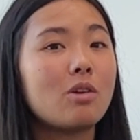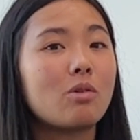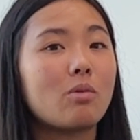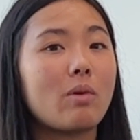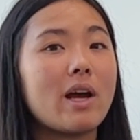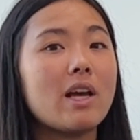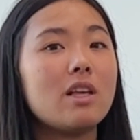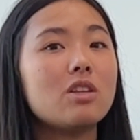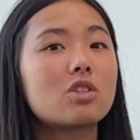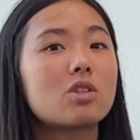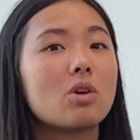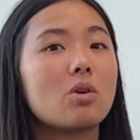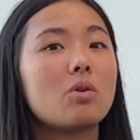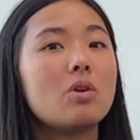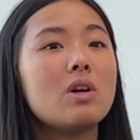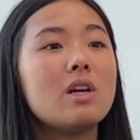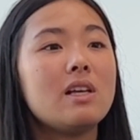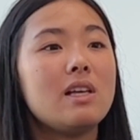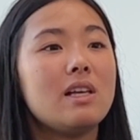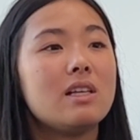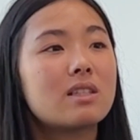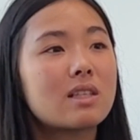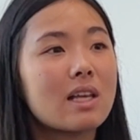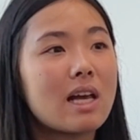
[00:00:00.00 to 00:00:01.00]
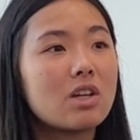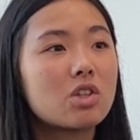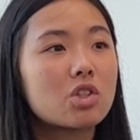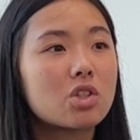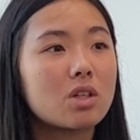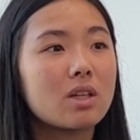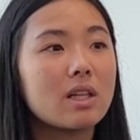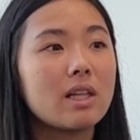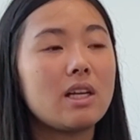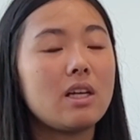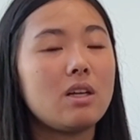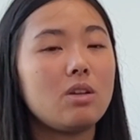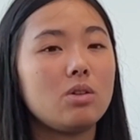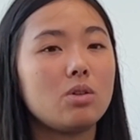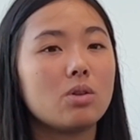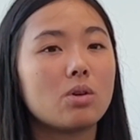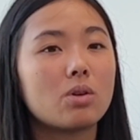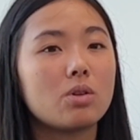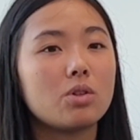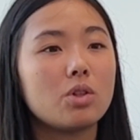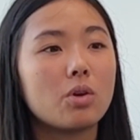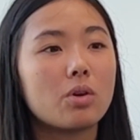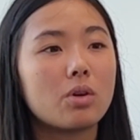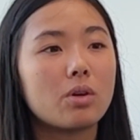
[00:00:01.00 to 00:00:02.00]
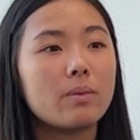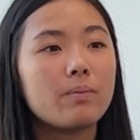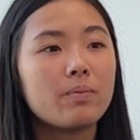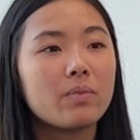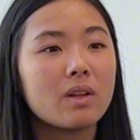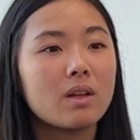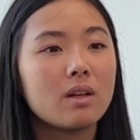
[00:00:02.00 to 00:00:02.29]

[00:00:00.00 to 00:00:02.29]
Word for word: right so essentially your your